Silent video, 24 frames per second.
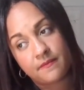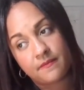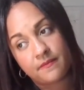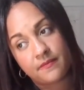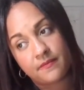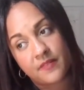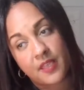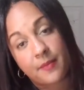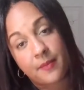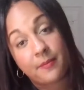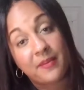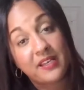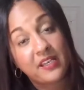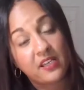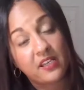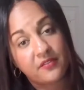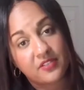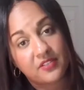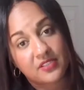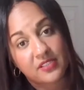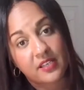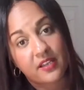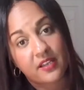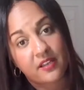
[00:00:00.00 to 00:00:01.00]
that many of
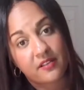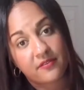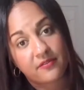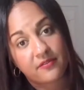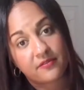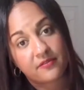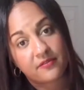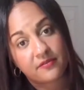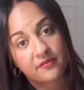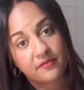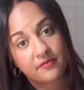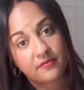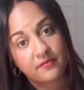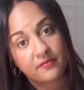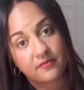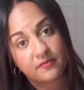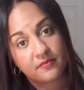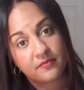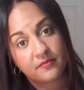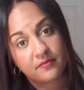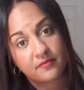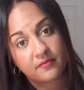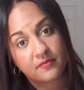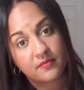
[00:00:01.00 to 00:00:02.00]
us have.
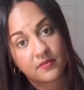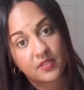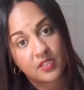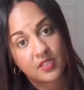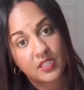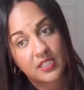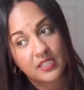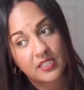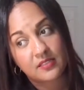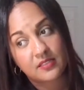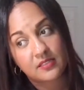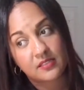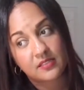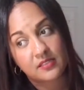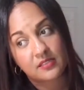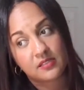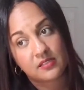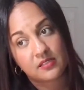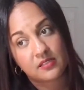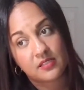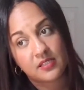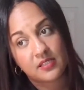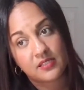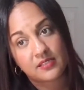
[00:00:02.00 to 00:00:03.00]

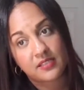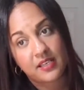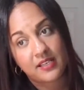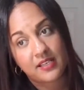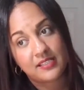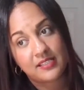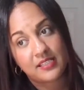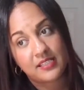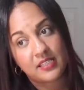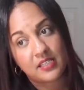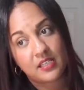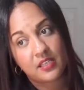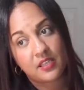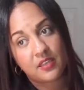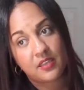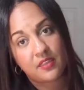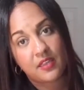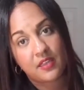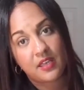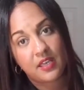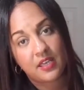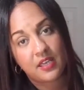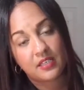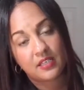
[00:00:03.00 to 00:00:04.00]
It's this idea
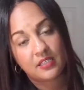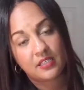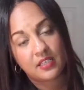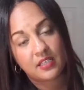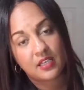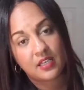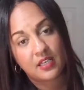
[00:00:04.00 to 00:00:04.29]
that